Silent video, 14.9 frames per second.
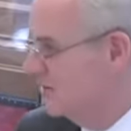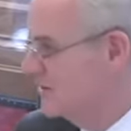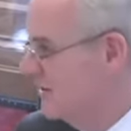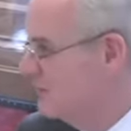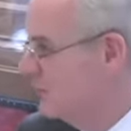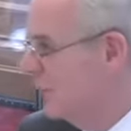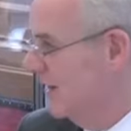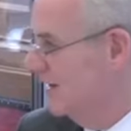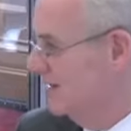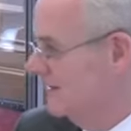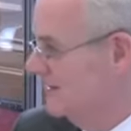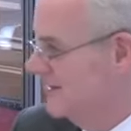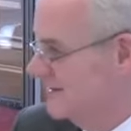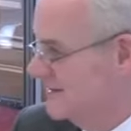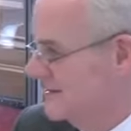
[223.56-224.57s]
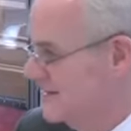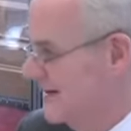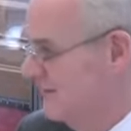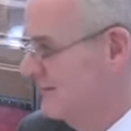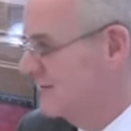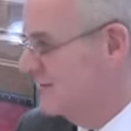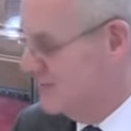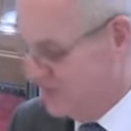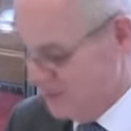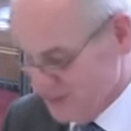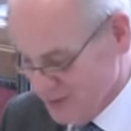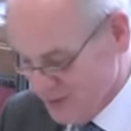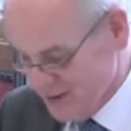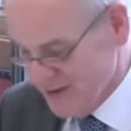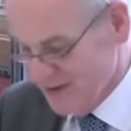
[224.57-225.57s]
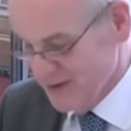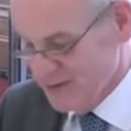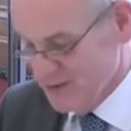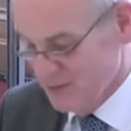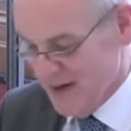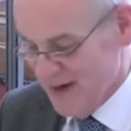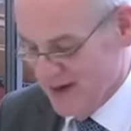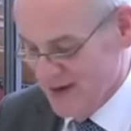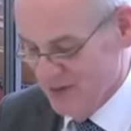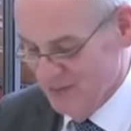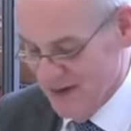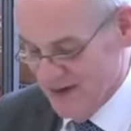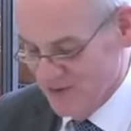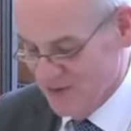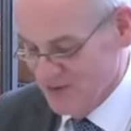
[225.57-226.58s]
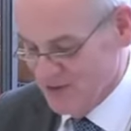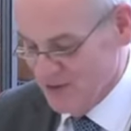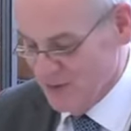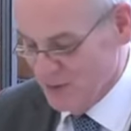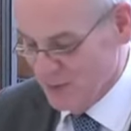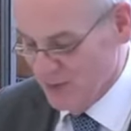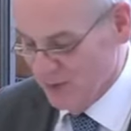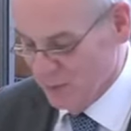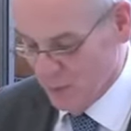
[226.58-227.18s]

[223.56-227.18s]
wish him well in his endeavours to make it better so that